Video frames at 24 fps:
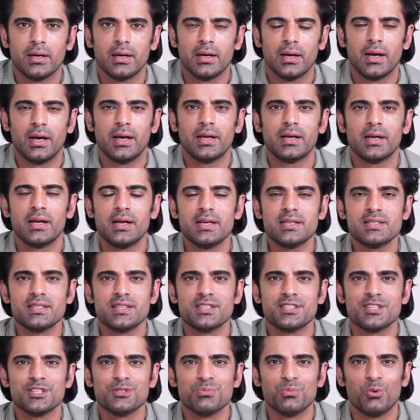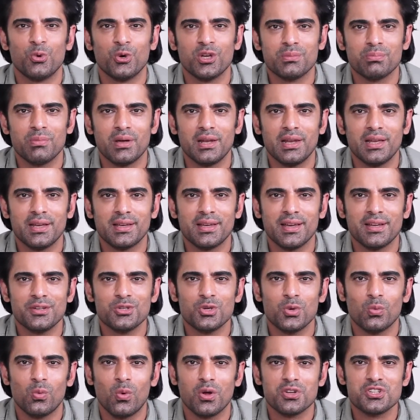Hi guys, this is Mohit Malik and
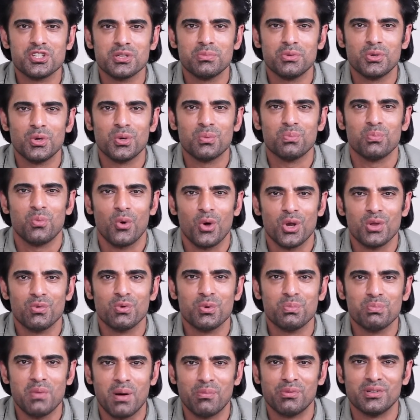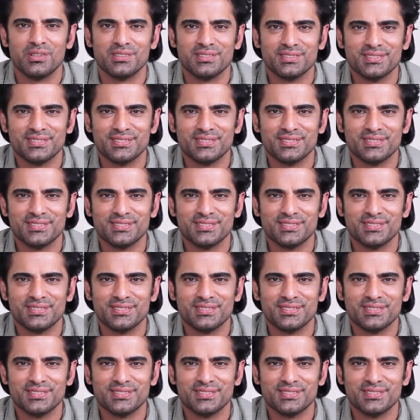you're watching me on Bollywood Bubble.